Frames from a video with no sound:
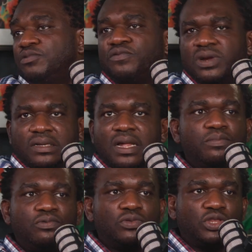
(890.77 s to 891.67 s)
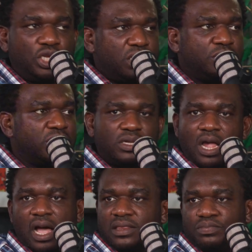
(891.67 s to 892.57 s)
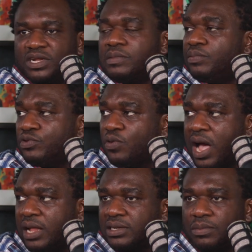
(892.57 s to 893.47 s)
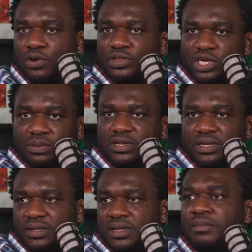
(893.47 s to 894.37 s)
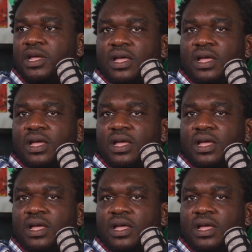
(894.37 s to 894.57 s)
For example, the Germans are the best people to ask about the German system.